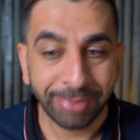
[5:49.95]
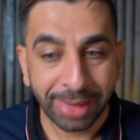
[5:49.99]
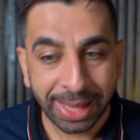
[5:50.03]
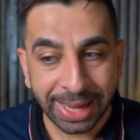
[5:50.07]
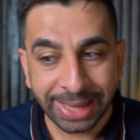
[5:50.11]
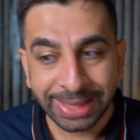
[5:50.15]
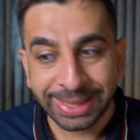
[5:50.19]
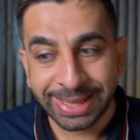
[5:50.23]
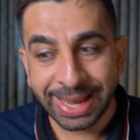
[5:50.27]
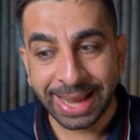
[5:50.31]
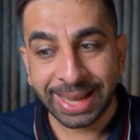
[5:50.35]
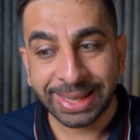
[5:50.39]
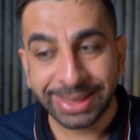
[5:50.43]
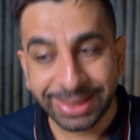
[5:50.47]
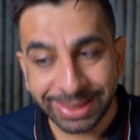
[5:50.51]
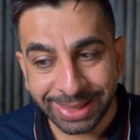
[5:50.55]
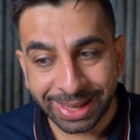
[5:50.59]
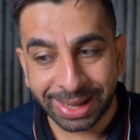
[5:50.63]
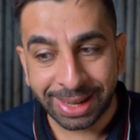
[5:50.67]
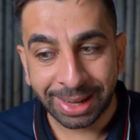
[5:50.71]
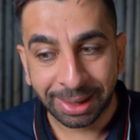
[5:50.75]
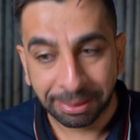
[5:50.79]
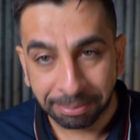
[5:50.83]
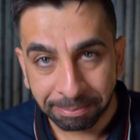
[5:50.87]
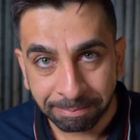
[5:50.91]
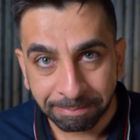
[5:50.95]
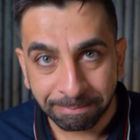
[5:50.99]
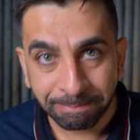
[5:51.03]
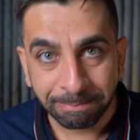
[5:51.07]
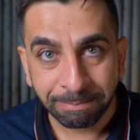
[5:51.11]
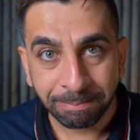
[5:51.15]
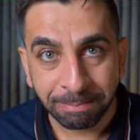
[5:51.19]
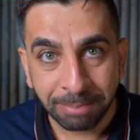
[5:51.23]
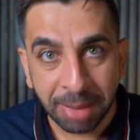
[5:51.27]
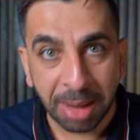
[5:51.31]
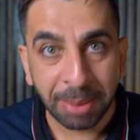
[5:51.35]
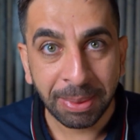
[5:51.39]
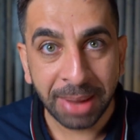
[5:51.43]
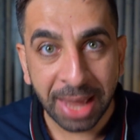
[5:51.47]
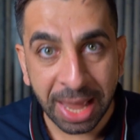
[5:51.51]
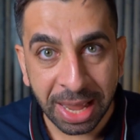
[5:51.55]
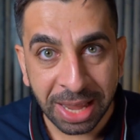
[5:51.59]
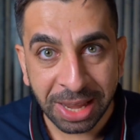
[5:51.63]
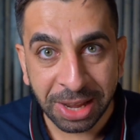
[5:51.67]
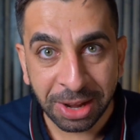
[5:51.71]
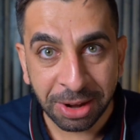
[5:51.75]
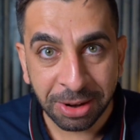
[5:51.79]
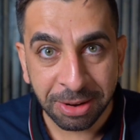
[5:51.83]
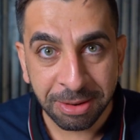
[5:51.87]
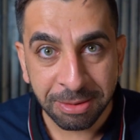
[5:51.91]
It takes time, maybe a
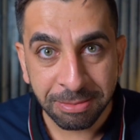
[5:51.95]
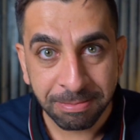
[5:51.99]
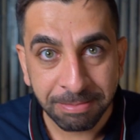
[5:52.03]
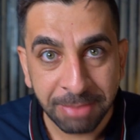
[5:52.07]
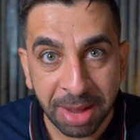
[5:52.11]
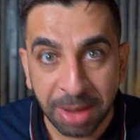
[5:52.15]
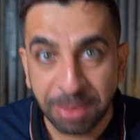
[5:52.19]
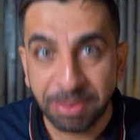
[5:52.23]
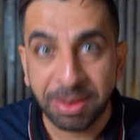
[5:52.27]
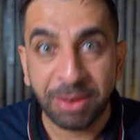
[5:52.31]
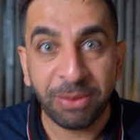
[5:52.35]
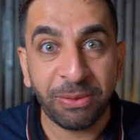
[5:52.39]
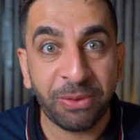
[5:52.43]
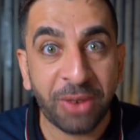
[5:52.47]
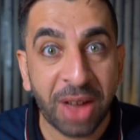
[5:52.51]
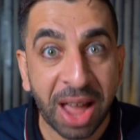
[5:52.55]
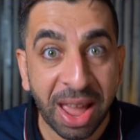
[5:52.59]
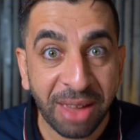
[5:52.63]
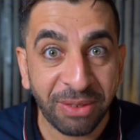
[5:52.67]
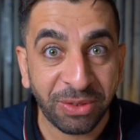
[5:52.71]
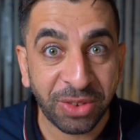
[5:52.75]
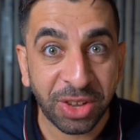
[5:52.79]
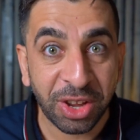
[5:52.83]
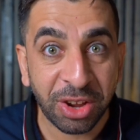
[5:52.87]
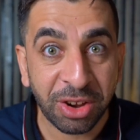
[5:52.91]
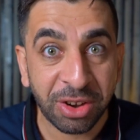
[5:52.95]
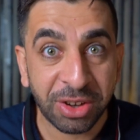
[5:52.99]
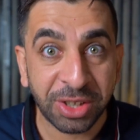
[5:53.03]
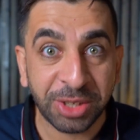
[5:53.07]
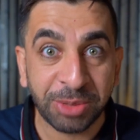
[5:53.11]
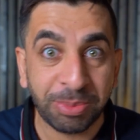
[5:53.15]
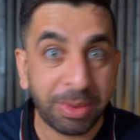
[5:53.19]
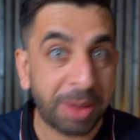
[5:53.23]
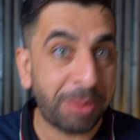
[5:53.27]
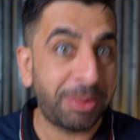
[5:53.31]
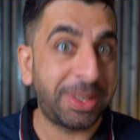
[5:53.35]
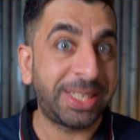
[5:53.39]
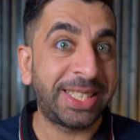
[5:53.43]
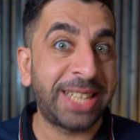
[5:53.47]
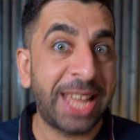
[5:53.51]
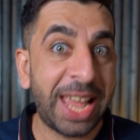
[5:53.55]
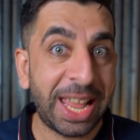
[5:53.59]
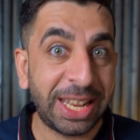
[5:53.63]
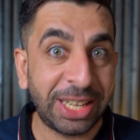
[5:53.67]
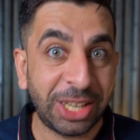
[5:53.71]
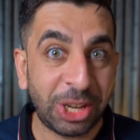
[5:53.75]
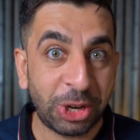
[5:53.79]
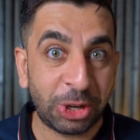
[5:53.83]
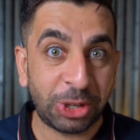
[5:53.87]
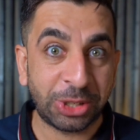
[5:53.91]
year, maybe 5 years, maybe
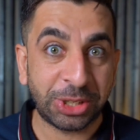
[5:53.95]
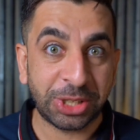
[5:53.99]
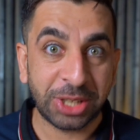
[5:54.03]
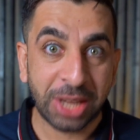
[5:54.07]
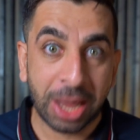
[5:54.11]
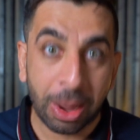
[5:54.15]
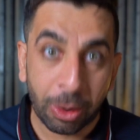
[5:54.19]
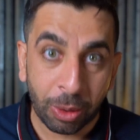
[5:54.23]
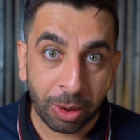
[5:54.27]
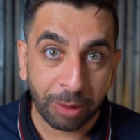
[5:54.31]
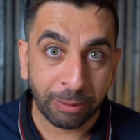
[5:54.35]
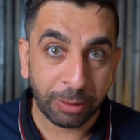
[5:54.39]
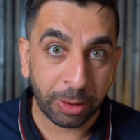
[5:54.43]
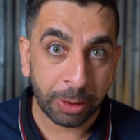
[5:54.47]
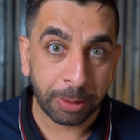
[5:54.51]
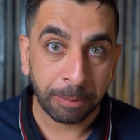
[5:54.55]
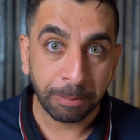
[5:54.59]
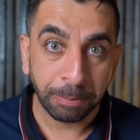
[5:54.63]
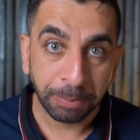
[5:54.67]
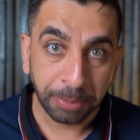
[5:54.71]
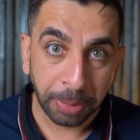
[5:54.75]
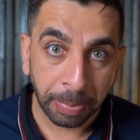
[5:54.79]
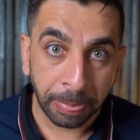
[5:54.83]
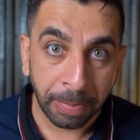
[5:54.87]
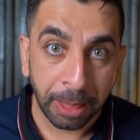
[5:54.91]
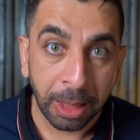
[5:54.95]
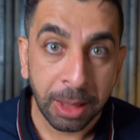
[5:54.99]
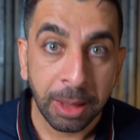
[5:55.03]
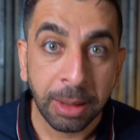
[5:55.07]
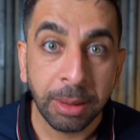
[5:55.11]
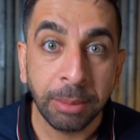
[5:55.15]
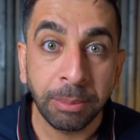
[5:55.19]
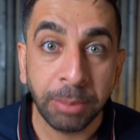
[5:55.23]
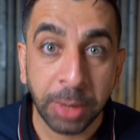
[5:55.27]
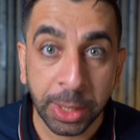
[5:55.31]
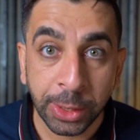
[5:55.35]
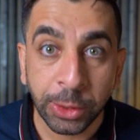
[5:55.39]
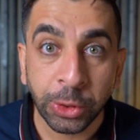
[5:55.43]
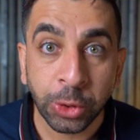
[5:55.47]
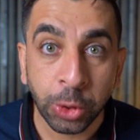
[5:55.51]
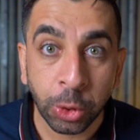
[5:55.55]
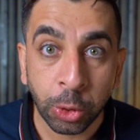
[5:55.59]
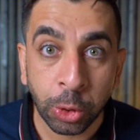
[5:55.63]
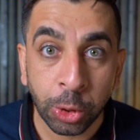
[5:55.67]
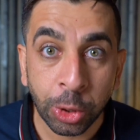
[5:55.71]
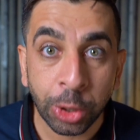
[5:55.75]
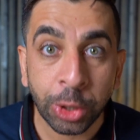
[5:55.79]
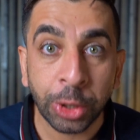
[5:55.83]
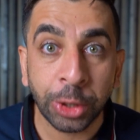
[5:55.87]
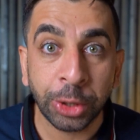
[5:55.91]
10 years. However, be
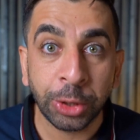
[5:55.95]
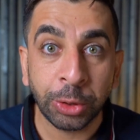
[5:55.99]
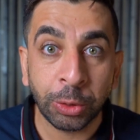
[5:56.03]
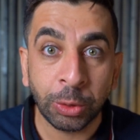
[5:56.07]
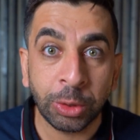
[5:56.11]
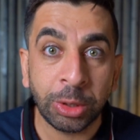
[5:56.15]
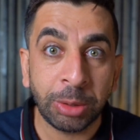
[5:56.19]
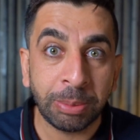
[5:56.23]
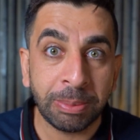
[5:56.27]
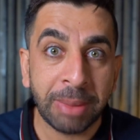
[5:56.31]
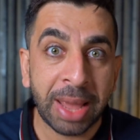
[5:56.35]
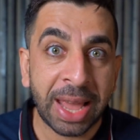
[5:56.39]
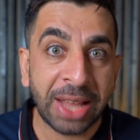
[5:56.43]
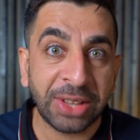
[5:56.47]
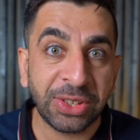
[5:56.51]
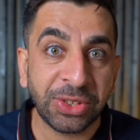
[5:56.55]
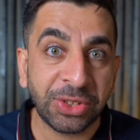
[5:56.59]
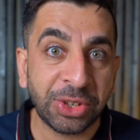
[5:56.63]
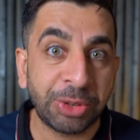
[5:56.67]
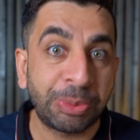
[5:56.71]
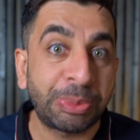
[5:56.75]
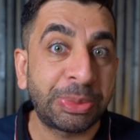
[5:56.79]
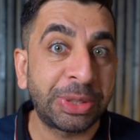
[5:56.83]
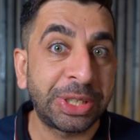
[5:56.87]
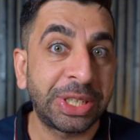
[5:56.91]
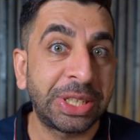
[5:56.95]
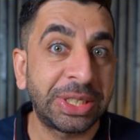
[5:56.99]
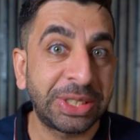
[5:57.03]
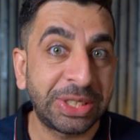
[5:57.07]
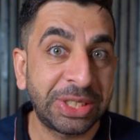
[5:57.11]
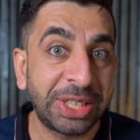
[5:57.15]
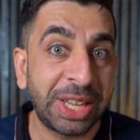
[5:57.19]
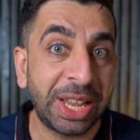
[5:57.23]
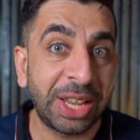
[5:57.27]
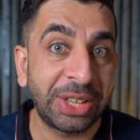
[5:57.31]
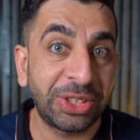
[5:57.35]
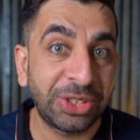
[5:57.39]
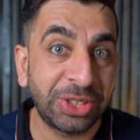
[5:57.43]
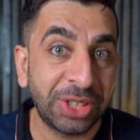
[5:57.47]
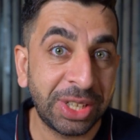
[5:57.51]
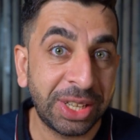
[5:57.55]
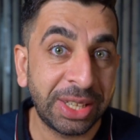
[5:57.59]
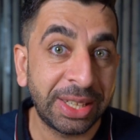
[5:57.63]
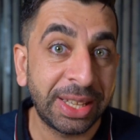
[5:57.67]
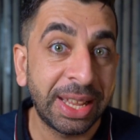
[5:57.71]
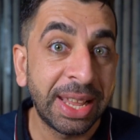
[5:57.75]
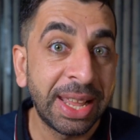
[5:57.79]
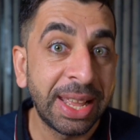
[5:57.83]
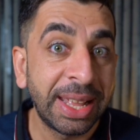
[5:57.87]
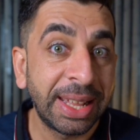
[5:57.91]
sure you will master
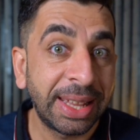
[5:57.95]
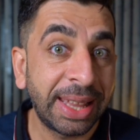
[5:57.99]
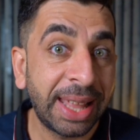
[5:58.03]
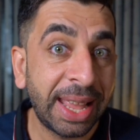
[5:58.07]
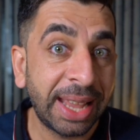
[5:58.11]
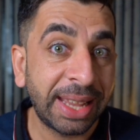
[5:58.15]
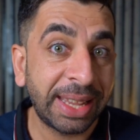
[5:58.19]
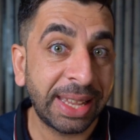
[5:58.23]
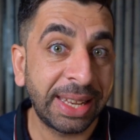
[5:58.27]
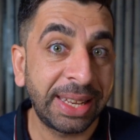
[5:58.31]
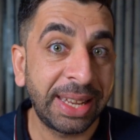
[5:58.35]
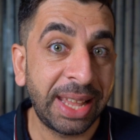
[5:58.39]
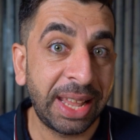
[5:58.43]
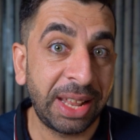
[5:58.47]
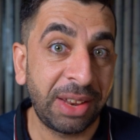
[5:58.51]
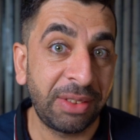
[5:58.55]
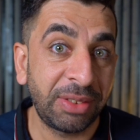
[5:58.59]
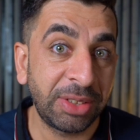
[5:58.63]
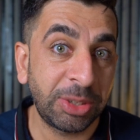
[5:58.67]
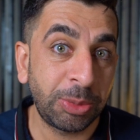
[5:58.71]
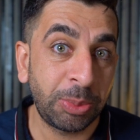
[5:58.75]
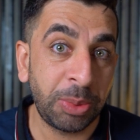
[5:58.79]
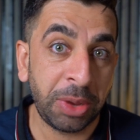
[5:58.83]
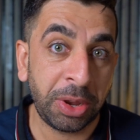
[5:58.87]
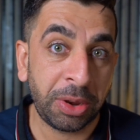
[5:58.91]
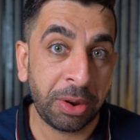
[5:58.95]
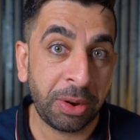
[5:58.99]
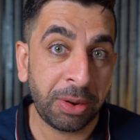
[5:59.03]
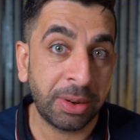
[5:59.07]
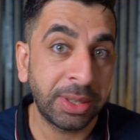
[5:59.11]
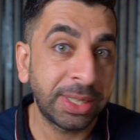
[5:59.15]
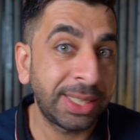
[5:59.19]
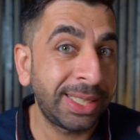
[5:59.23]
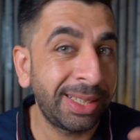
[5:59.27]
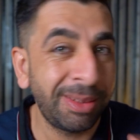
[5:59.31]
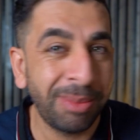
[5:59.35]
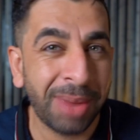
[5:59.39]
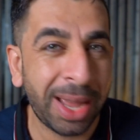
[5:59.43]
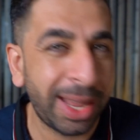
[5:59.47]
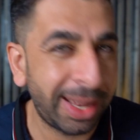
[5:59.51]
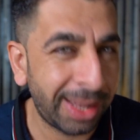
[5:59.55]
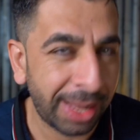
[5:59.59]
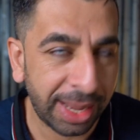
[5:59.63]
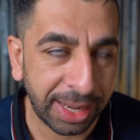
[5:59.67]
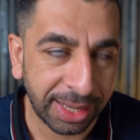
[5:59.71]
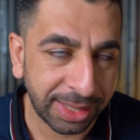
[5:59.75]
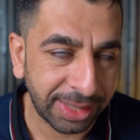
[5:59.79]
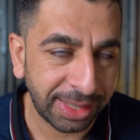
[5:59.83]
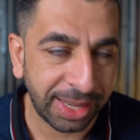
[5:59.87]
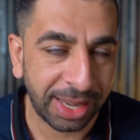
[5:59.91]
pronunciation like a native speaker,
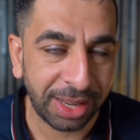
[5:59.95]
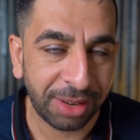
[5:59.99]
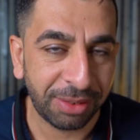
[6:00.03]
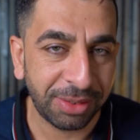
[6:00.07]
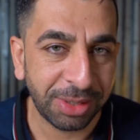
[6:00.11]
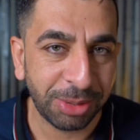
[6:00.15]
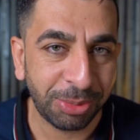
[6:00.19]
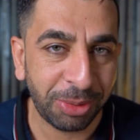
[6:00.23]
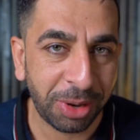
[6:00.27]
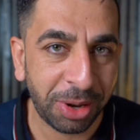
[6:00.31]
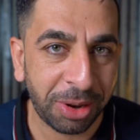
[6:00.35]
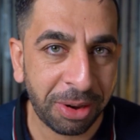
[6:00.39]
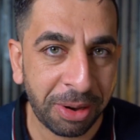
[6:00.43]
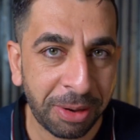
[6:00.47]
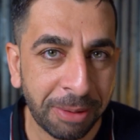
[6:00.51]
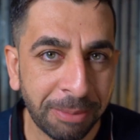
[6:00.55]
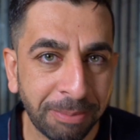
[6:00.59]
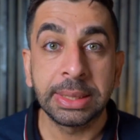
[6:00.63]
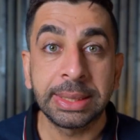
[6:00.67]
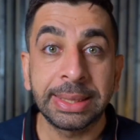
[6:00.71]
semi-like native speaker.